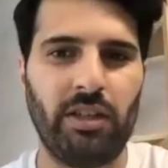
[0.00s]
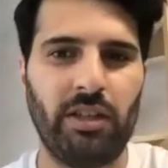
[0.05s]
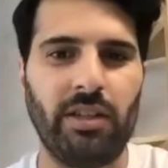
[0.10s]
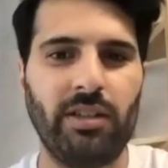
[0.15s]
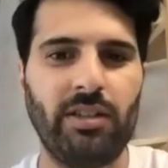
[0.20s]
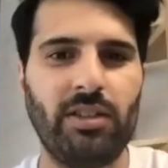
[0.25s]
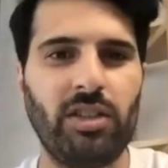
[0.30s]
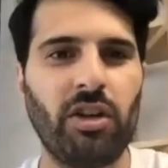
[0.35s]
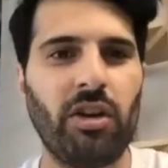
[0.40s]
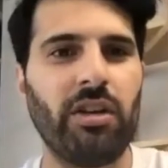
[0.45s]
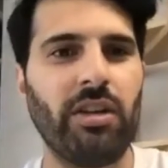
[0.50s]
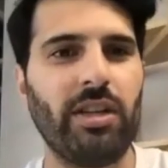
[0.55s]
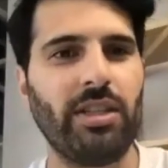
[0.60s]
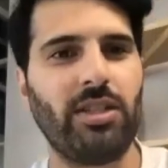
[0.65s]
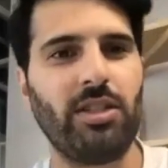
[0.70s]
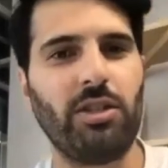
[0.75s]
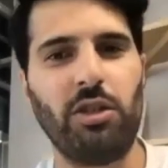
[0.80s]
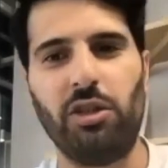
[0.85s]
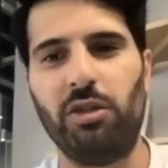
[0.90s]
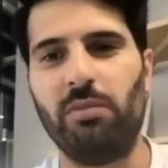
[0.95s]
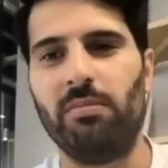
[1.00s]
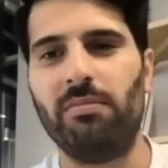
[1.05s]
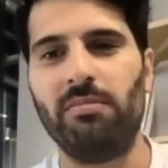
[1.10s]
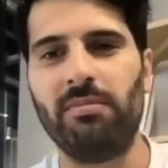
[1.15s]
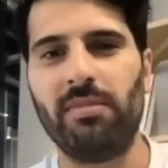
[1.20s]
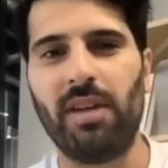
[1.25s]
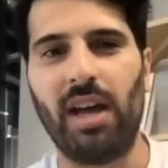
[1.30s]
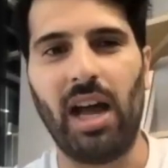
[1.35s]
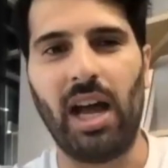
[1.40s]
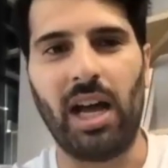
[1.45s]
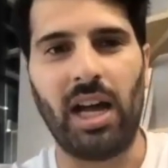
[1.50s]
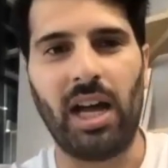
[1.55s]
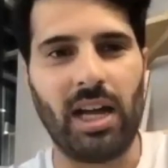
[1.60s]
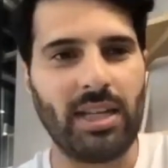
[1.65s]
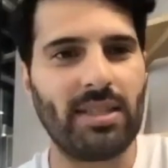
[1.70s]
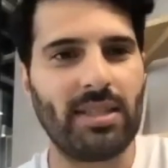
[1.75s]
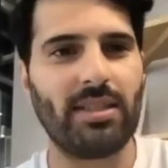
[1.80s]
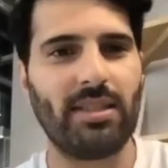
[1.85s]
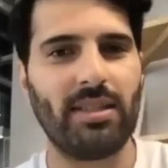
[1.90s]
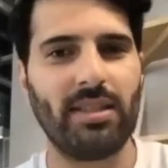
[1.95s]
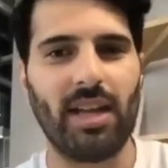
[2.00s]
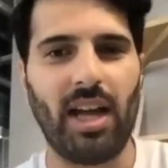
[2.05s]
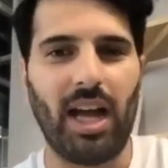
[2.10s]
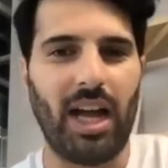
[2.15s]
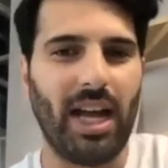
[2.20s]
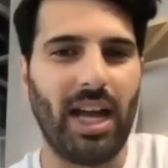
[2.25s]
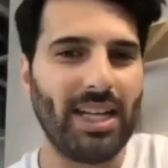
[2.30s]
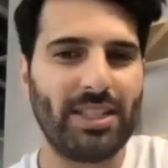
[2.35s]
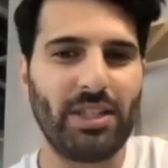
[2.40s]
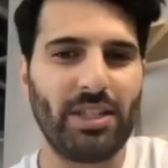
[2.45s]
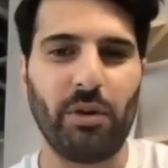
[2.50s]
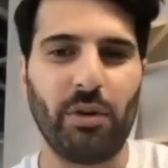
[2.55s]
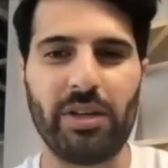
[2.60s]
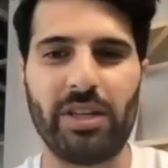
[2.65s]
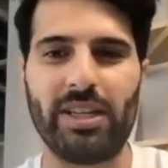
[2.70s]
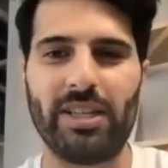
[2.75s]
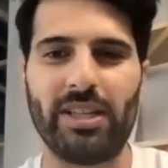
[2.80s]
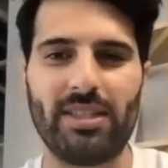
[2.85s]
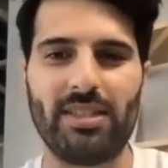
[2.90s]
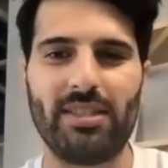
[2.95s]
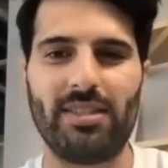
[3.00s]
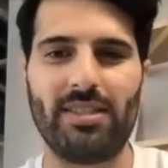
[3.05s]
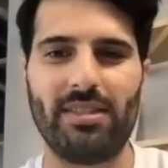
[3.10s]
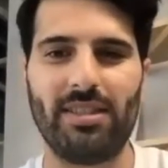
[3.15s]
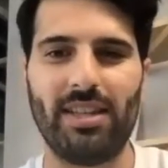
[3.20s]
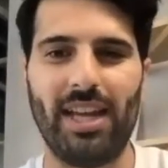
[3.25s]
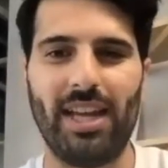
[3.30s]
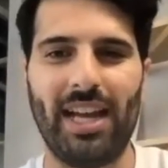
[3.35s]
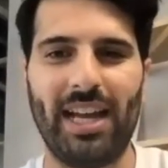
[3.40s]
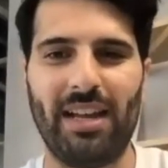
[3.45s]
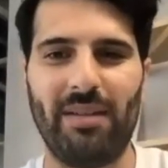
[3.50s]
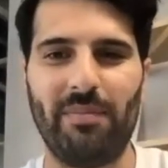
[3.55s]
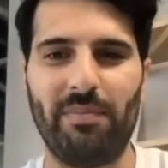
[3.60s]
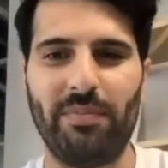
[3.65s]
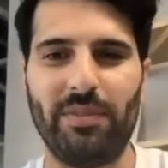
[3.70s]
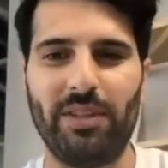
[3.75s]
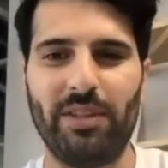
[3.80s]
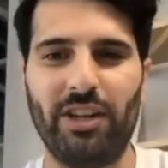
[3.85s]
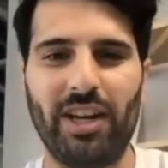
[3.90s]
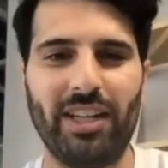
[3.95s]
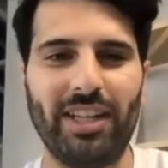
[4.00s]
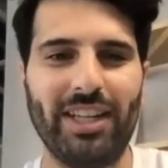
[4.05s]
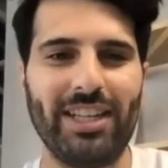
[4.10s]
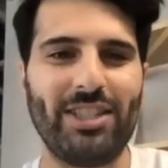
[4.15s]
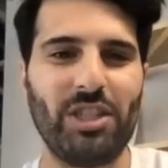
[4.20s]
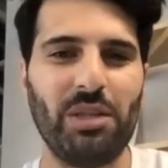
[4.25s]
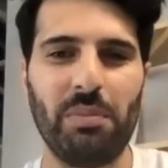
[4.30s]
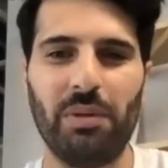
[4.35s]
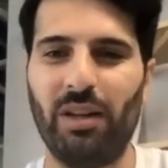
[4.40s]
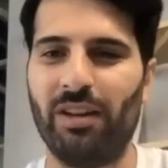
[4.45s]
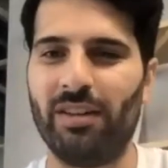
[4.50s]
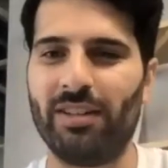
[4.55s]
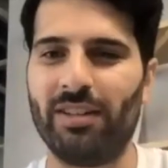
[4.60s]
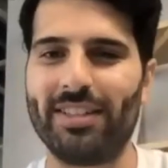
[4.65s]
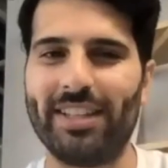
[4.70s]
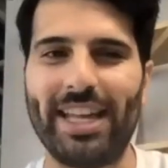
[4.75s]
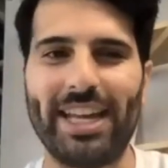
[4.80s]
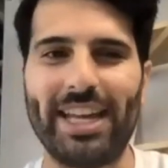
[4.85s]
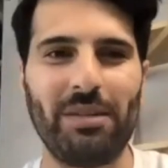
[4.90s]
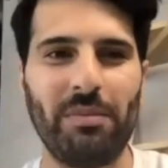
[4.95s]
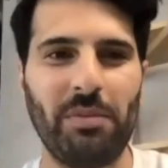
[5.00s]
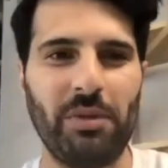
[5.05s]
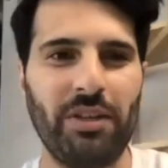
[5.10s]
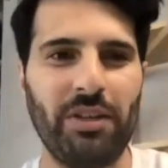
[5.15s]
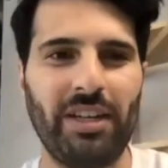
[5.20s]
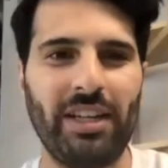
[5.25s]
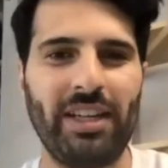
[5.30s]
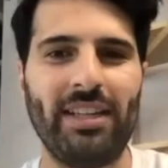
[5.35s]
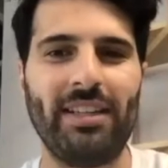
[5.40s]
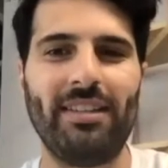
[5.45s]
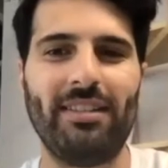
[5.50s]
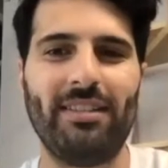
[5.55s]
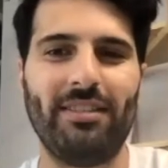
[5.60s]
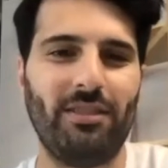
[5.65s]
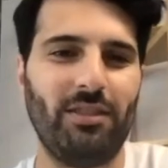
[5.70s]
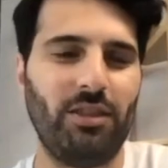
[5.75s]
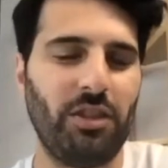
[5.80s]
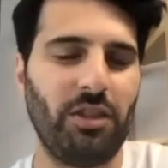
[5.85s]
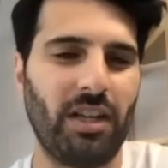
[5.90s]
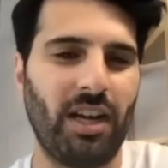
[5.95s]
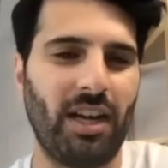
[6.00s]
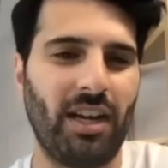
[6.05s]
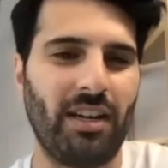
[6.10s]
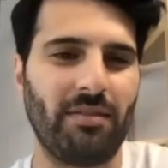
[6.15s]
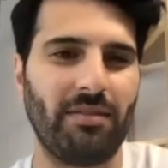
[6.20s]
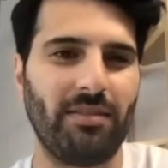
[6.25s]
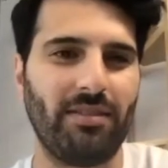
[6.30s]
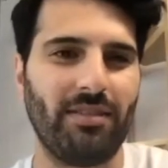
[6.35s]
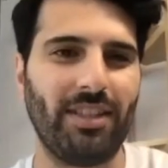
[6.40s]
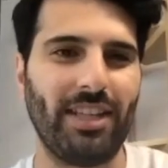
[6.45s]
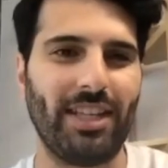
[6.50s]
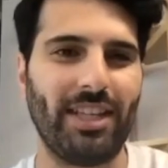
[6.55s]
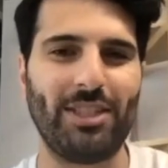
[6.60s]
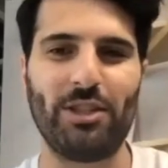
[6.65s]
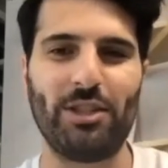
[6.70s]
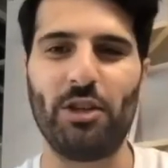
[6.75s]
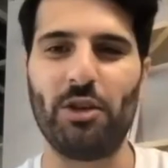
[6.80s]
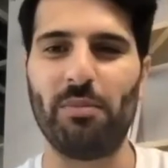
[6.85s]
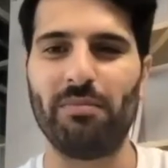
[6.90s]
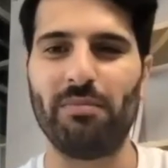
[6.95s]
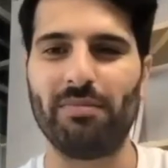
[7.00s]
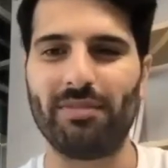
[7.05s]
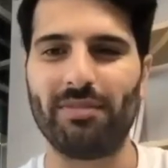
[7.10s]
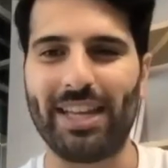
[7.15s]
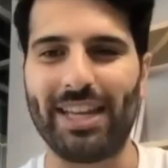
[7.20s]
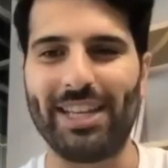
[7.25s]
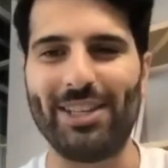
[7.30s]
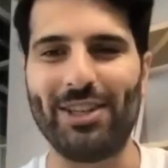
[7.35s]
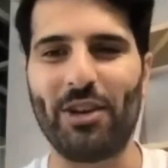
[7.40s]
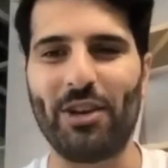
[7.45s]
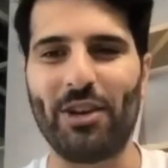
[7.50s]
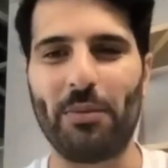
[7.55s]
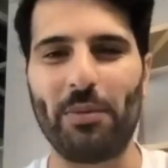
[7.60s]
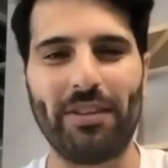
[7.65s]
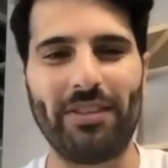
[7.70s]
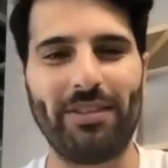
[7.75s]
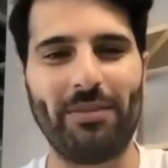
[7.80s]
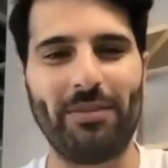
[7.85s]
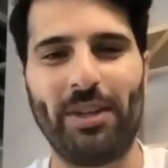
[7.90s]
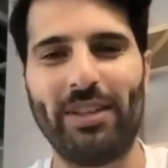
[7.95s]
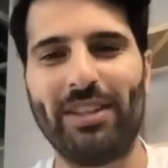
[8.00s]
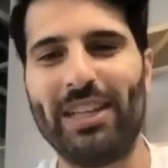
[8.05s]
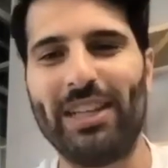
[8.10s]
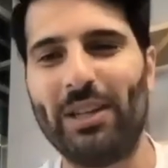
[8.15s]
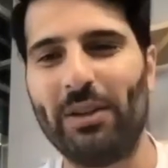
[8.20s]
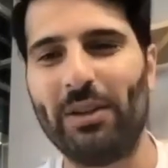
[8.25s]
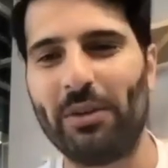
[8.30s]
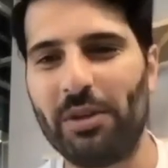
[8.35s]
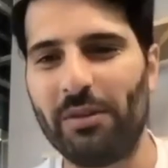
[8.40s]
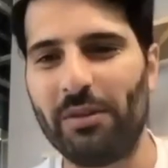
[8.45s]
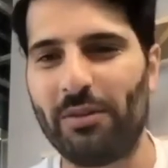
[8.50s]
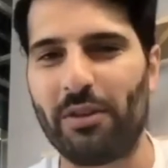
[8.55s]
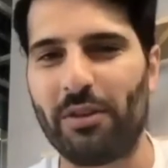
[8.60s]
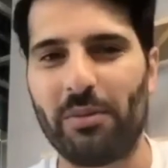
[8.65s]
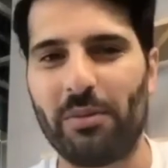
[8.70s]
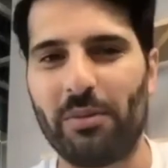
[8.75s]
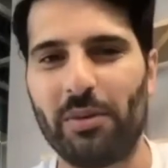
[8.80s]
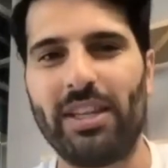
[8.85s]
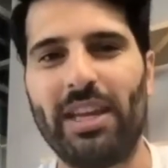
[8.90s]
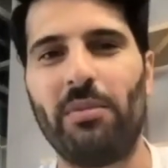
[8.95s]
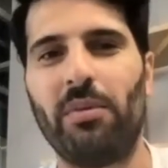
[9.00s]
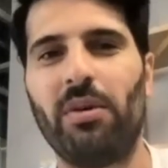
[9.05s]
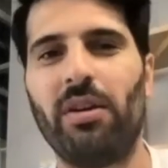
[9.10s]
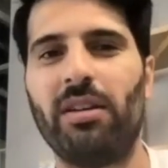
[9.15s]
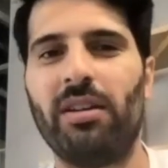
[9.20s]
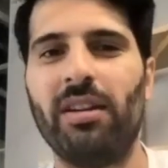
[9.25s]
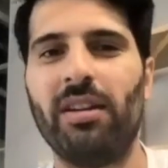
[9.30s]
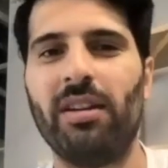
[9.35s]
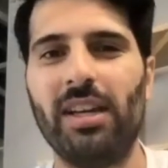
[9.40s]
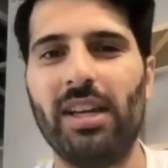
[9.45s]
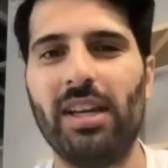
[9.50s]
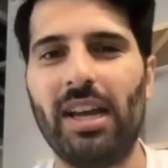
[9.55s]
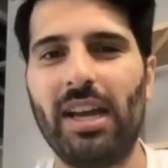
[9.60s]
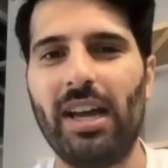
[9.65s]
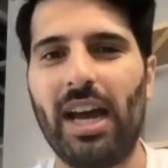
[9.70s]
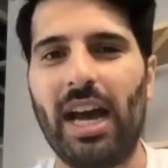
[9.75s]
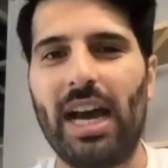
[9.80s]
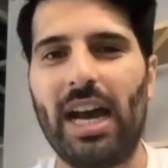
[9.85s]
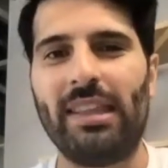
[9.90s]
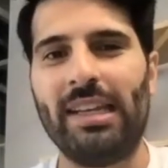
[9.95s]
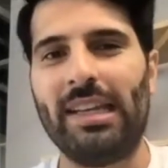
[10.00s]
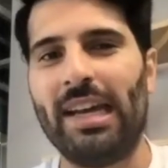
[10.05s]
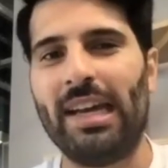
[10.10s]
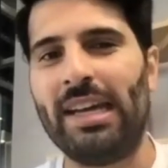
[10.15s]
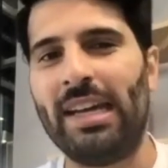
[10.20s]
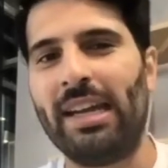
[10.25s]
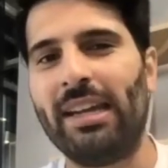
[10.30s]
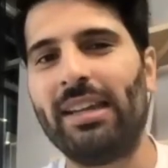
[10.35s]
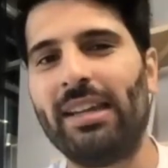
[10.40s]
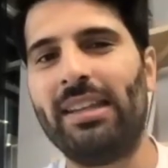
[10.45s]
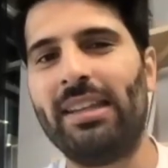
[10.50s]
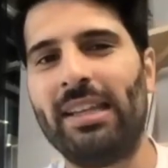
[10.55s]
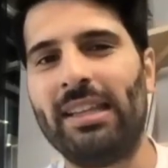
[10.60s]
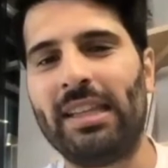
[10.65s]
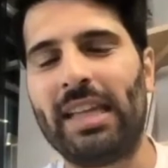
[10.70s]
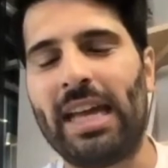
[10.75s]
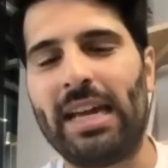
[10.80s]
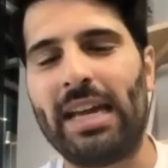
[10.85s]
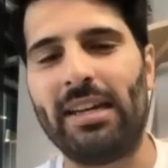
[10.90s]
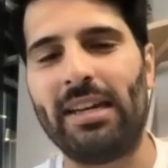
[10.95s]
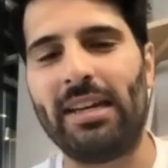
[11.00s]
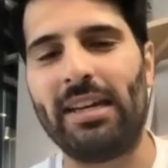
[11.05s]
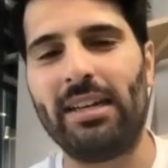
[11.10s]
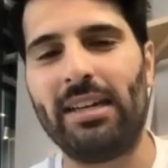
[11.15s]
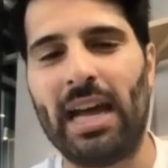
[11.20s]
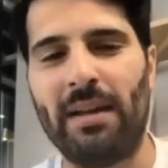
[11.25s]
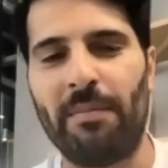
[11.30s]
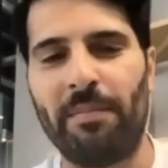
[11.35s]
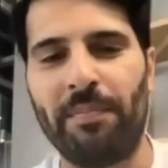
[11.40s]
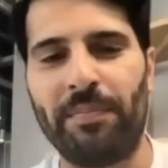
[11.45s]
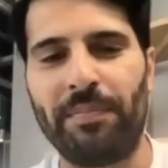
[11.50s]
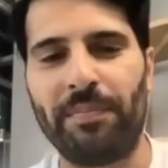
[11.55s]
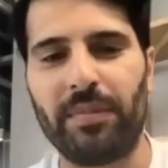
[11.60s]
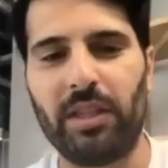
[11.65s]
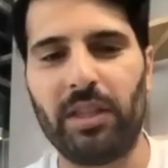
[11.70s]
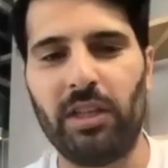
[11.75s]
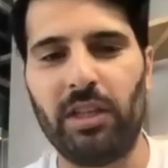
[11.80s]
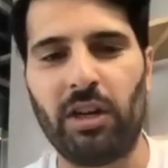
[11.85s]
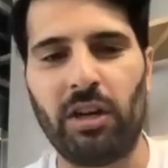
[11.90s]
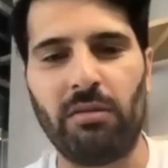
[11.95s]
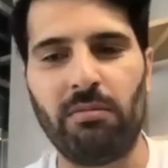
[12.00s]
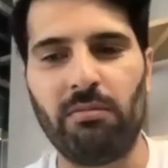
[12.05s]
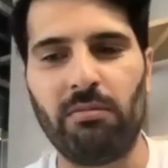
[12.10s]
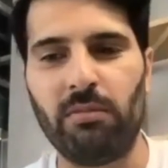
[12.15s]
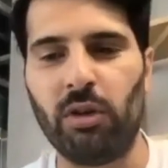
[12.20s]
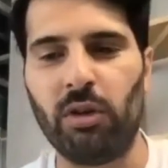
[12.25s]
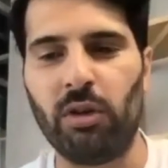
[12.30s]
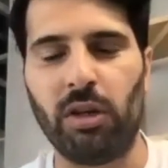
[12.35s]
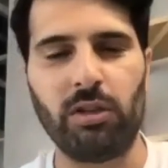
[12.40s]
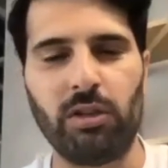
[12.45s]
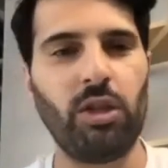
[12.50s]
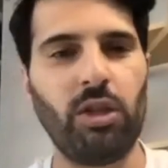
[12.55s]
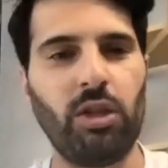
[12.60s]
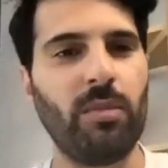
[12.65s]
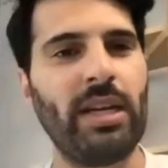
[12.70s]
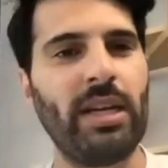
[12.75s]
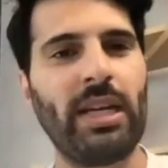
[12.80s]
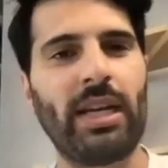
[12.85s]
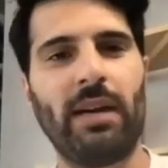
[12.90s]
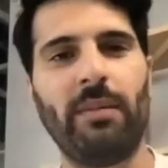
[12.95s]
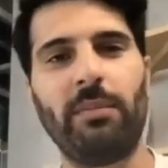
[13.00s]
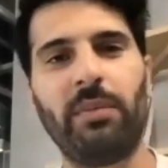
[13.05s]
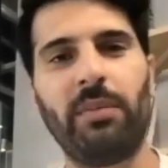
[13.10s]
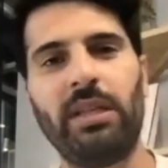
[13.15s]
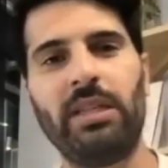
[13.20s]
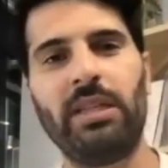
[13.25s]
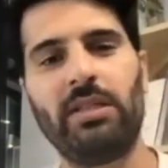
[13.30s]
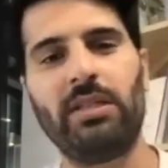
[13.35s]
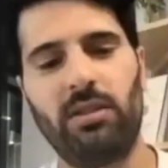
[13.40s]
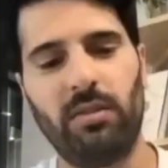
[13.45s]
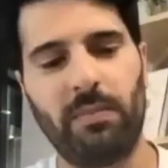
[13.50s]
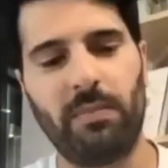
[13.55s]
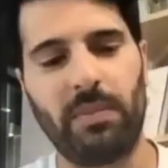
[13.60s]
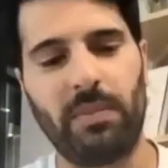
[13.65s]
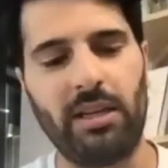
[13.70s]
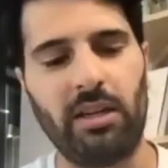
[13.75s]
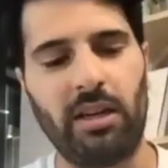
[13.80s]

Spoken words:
Don't assume. Ask the audience. Unless you belong to that community, you can't assume that what they're looking for and what they want. I think another thing that not too many companies do, but